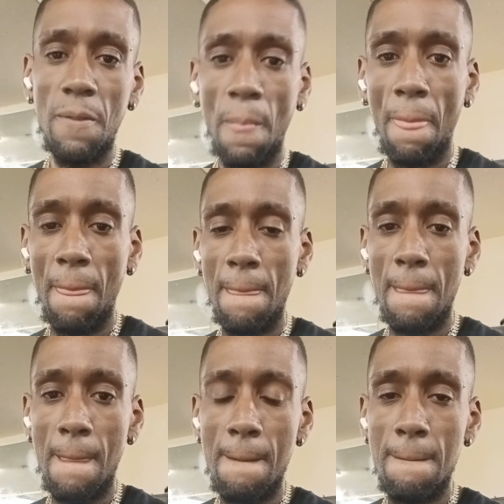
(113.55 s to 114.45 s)

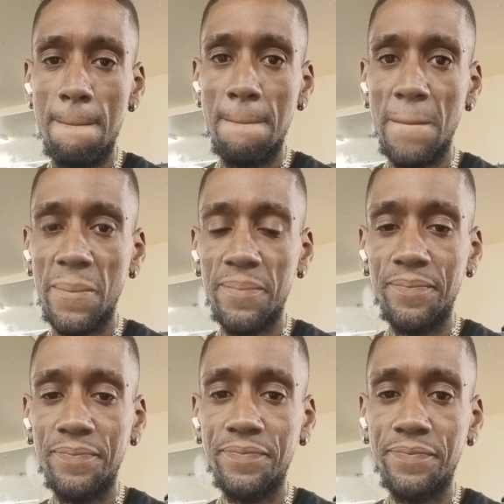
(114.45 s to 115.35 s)

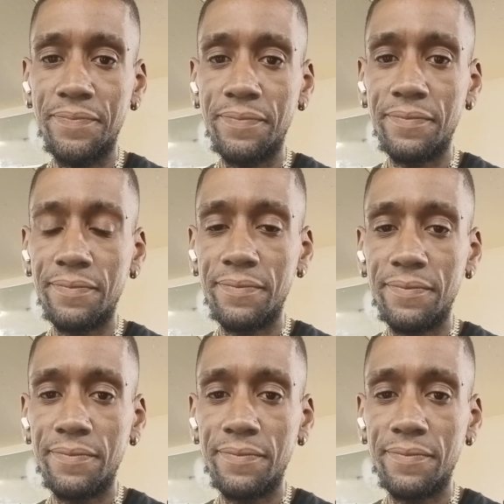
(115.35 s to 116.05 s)
Nobody speaks.